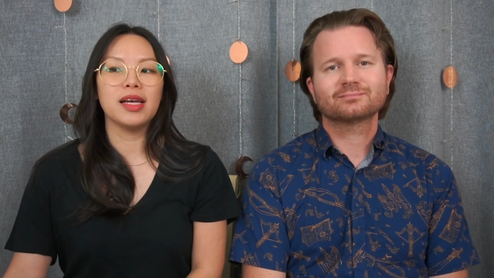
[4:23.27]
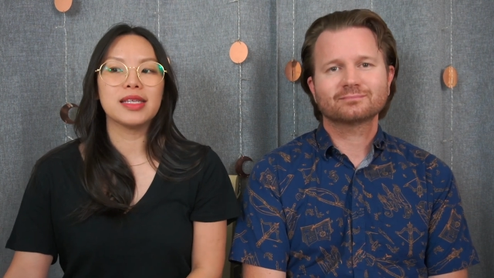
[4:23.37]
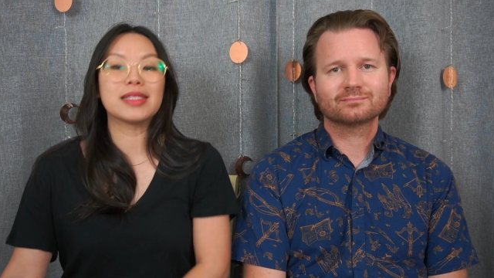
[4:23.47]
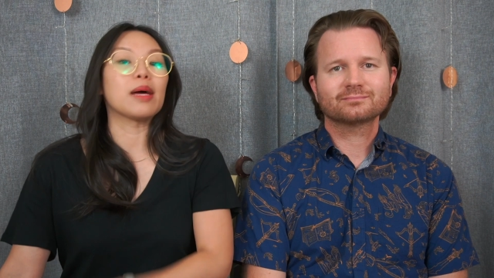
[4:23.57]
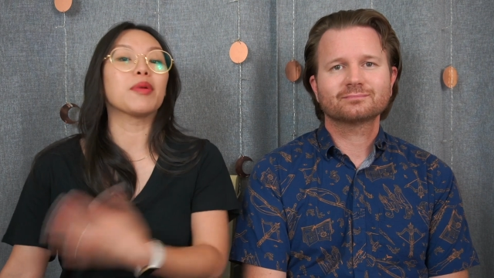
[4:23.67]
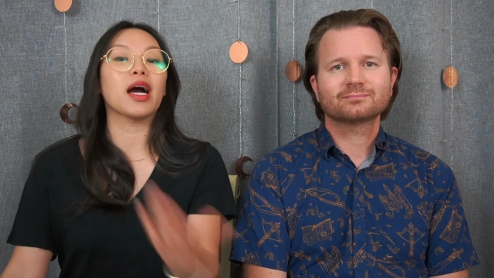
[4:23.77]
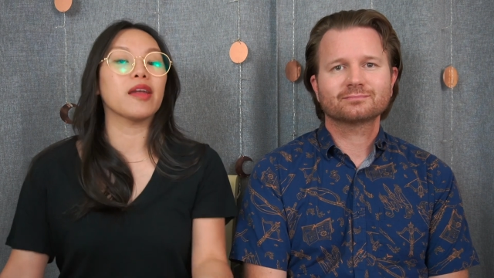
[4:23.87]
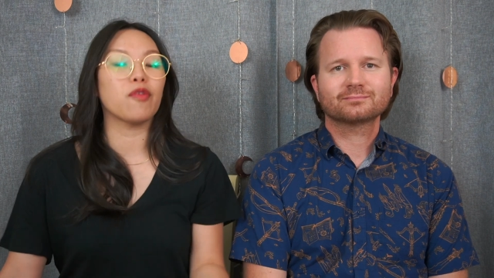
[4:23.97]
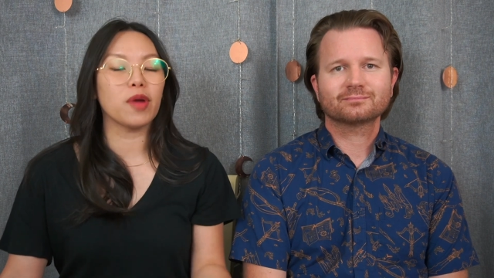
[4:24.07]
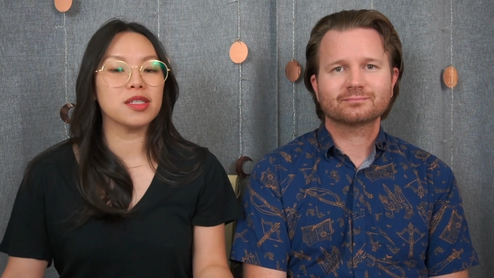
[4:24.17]
Speaker 1: some kind
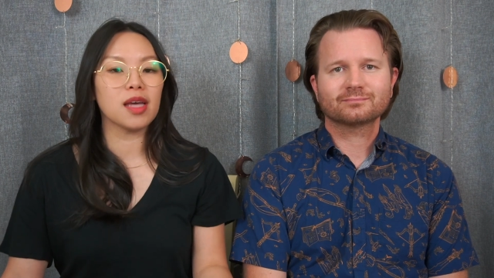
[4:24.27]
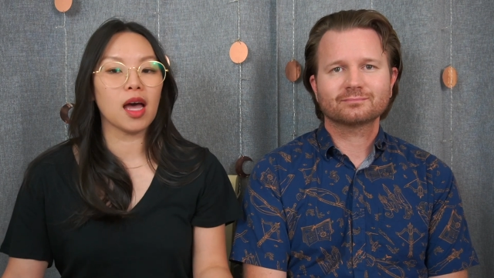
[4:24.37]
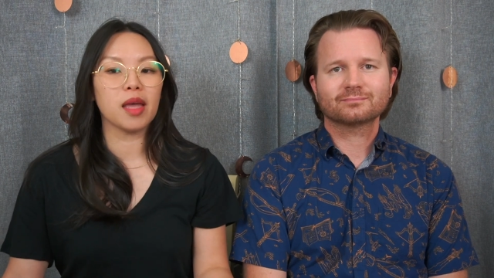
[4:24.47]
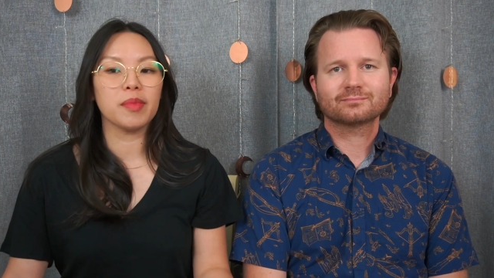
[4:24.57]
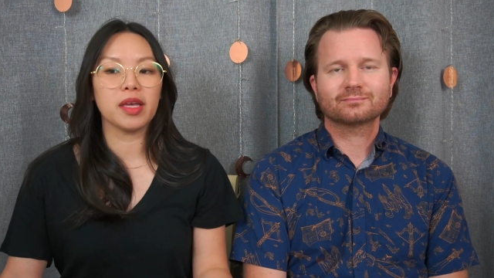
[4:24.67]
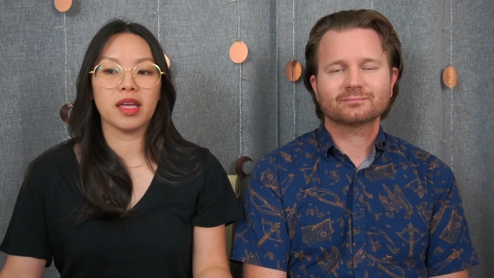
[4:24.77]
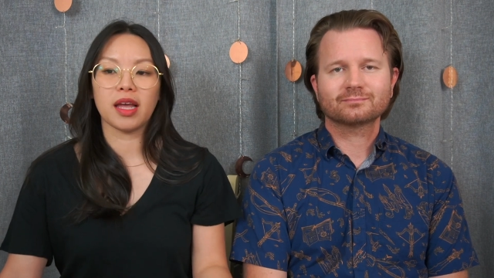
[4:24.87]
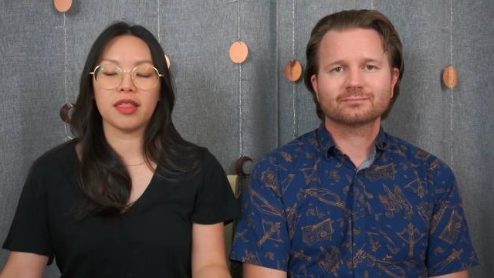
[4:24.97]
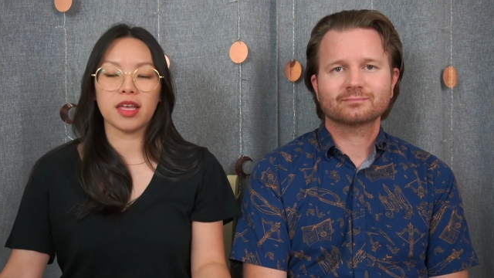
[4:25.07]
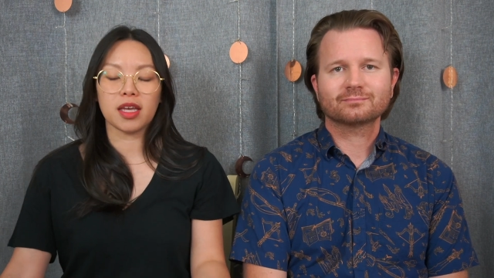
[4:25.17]
of a runtime. And I
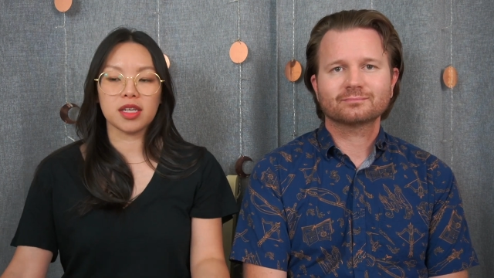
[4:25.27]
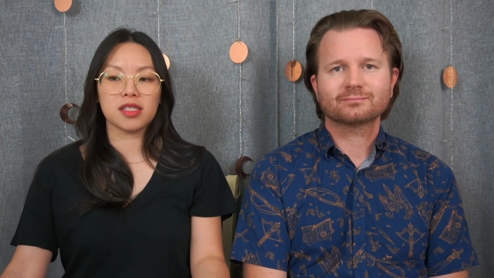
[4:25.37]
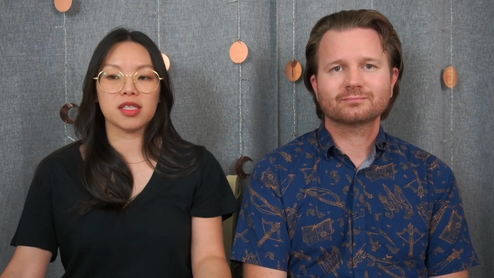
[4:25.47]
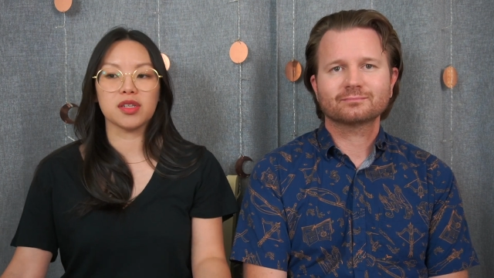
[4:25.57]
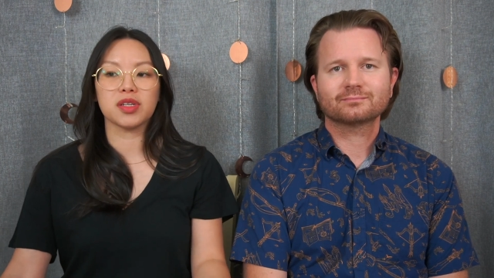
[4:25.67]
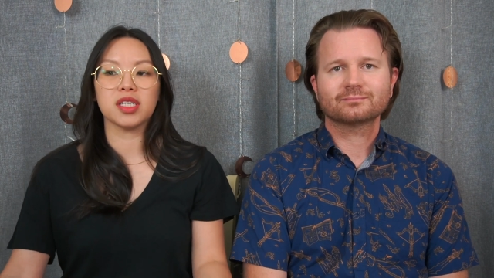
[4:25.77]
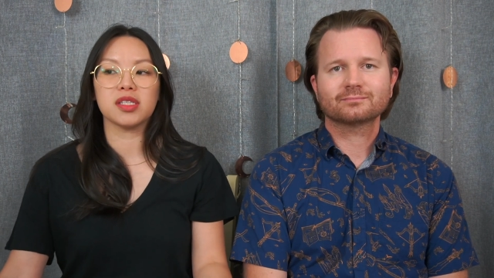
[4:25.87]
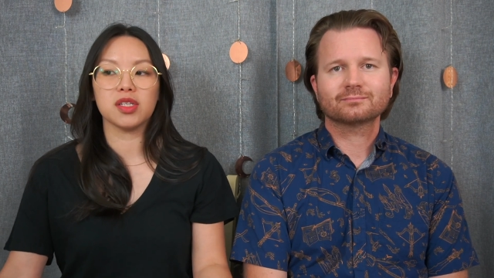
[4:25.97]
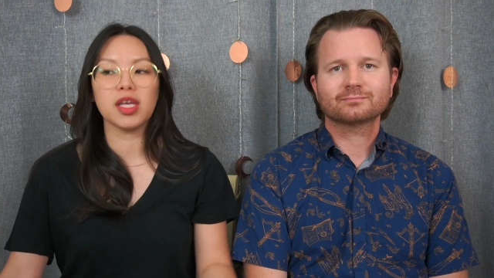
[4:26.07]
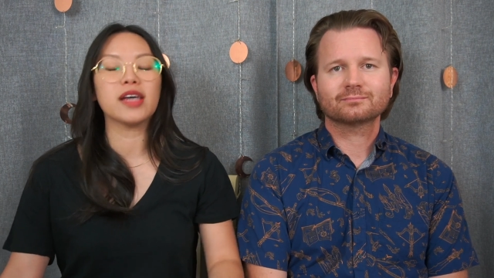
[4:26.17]
think in a
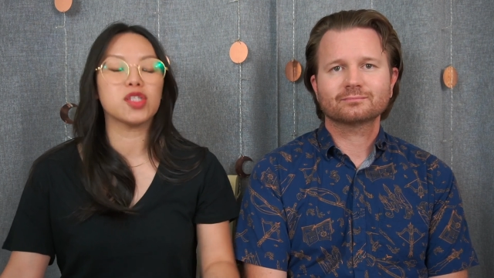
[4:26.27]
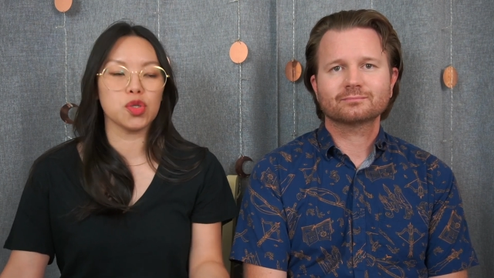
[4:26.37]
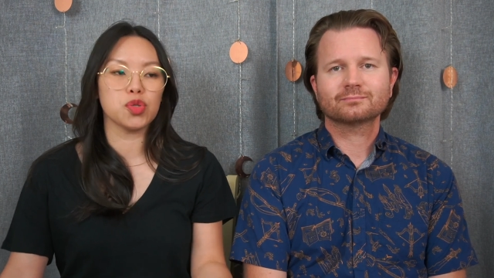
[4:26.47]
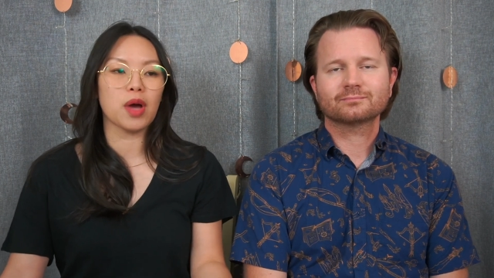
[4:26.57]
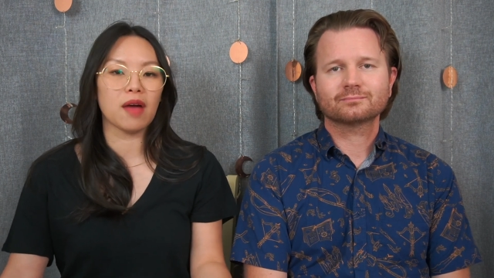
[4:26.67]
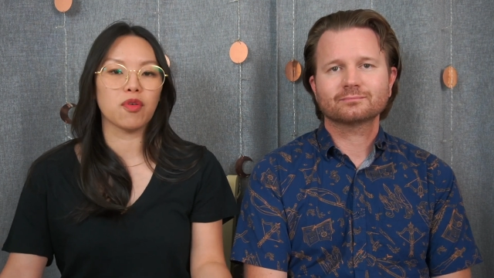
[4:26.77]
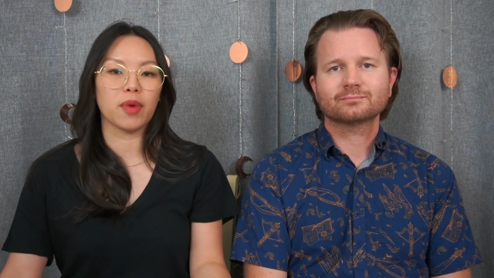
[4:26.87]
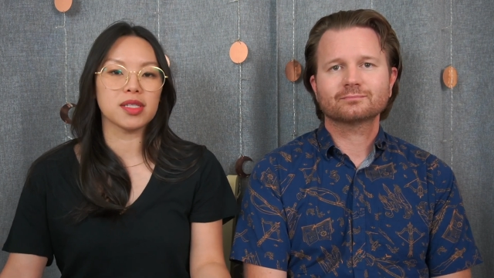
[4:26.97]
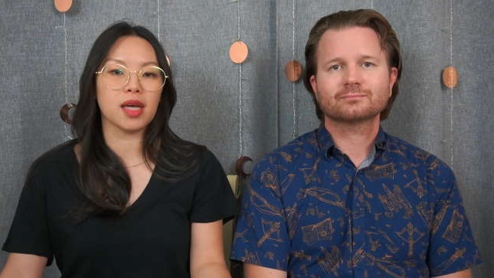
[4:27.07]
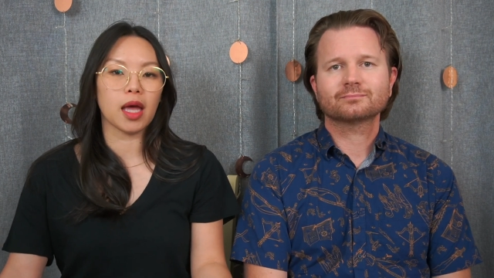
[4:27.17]
series, yes, you do have a
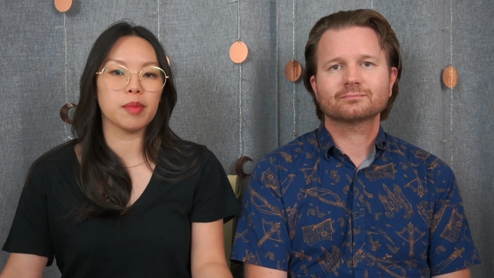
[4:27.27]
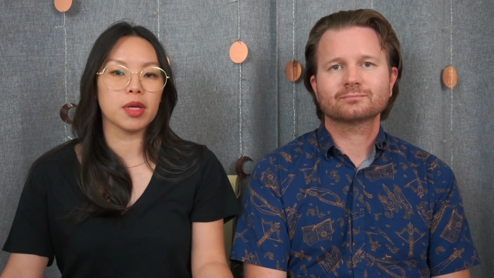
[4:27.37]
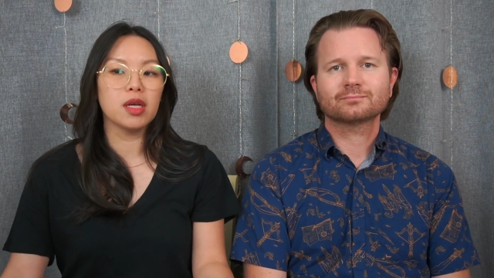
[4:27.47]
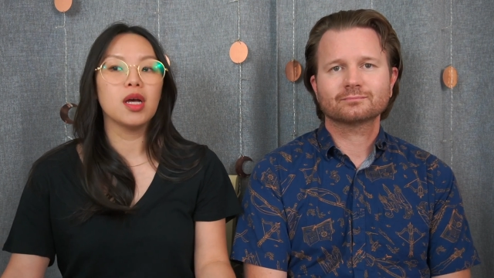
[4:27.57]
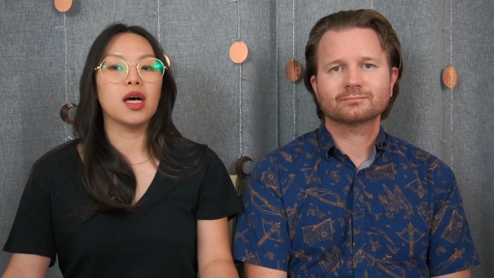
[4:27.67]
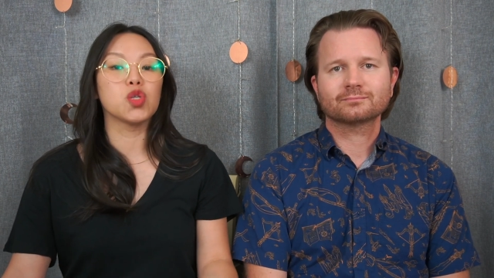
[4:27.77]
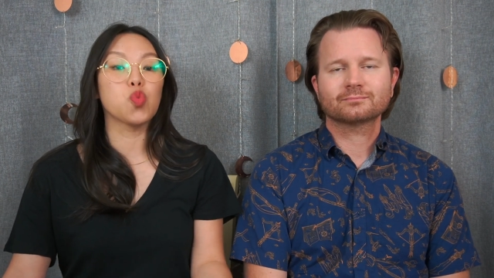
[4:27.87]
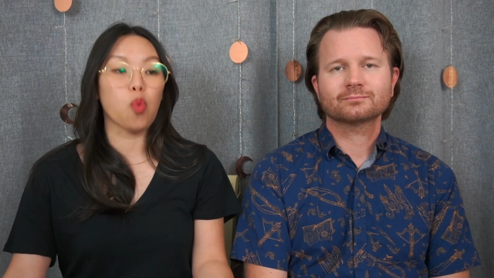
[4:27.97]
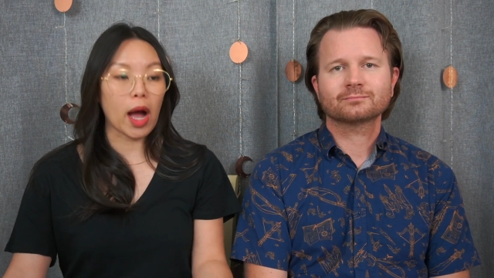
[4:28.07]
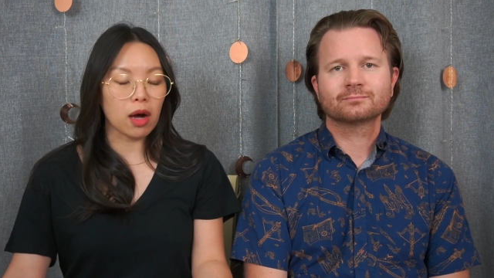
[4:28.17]
runtime as
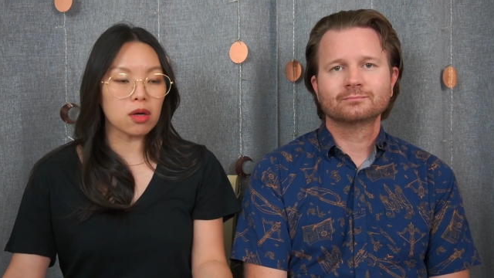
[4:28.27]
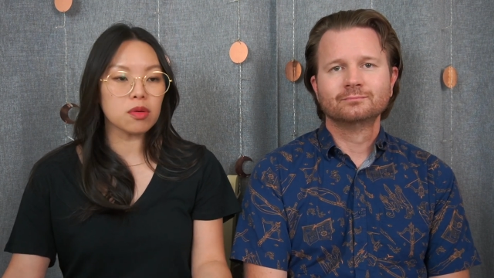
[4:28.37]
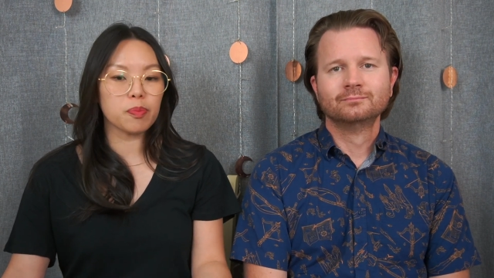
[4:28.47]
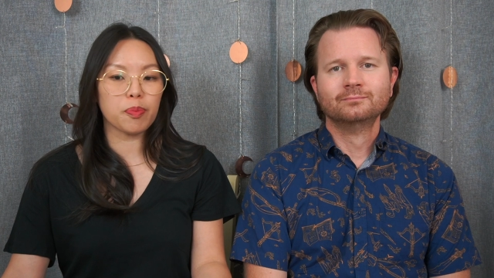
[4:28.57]
well,